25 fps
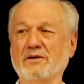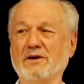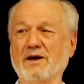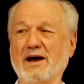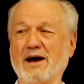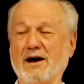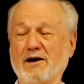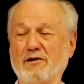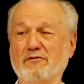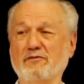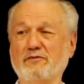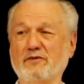
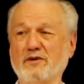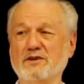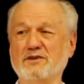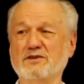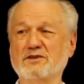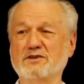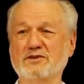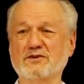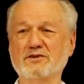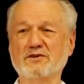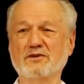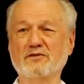
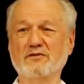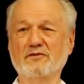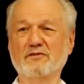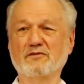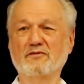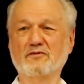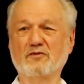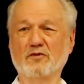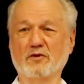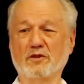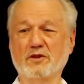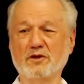outfits
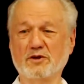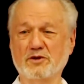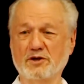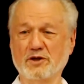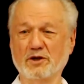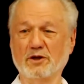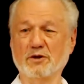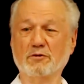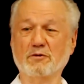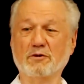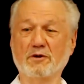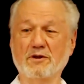for the
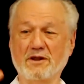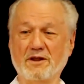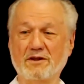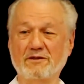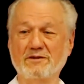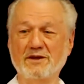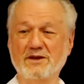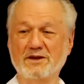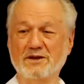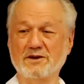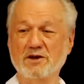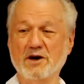children and
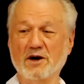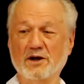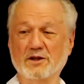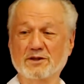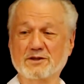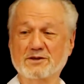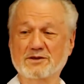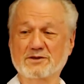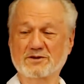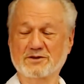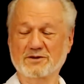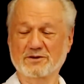the
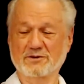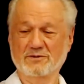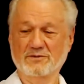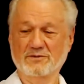adults.